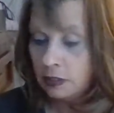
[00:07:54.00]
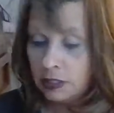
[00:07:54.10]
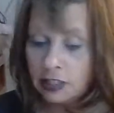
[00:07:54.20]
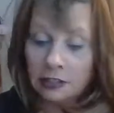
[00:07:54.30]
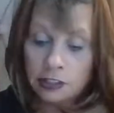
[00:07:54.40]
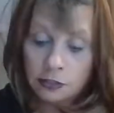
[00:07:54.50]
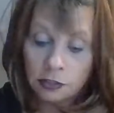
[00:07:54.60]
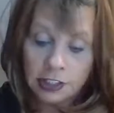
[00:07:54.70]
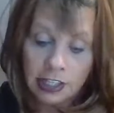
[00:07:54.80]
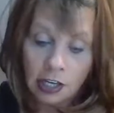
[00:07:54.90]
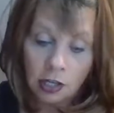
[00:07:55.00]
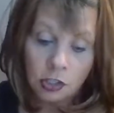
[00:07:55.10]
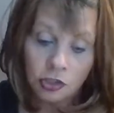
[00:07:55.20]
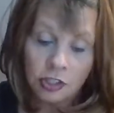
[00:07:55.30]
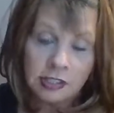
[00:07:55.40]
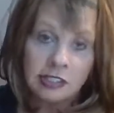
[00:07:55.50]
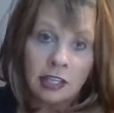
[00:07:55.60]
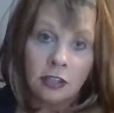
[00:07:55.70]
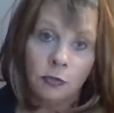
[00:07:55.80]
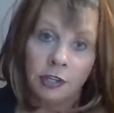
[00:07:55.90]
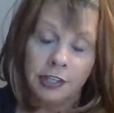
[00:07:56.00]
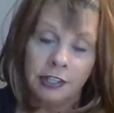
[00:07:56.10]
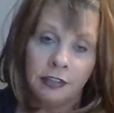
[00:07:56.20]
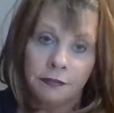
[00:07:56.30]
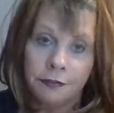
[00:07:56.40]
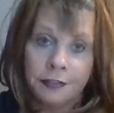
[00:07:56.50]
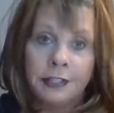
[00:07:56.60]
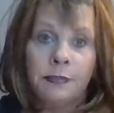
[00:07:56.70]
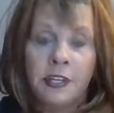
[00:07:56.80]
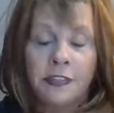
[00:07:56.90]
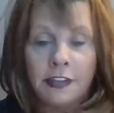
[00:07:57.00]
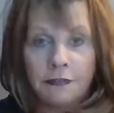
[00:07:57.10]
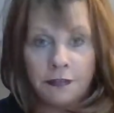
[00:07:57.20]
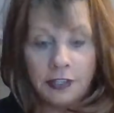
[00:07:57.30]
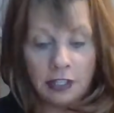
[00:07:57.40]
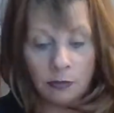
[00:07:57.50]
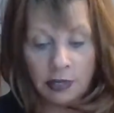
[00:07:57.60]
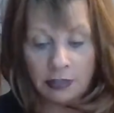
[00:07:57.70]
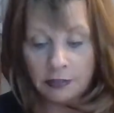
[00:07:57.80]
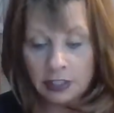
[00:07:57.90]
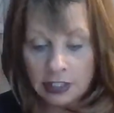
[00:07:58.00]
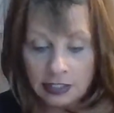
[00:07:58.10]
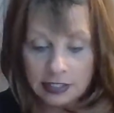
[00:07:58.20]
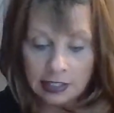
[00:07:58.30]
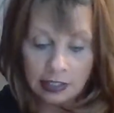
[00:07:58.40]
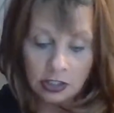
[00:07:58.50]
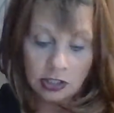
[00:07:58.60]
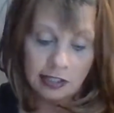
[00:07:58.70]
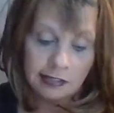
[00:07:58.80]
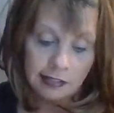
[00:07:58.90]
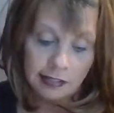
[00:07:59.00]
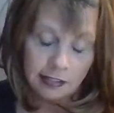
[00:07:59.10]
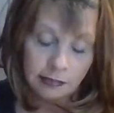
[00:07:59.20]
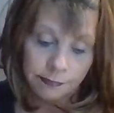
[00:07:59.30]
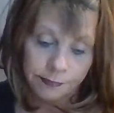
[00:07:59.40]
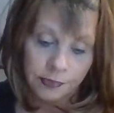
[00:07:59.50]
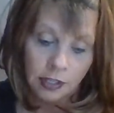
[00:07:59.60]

They literally are just celebrating the freedom that they feel by releasing this um,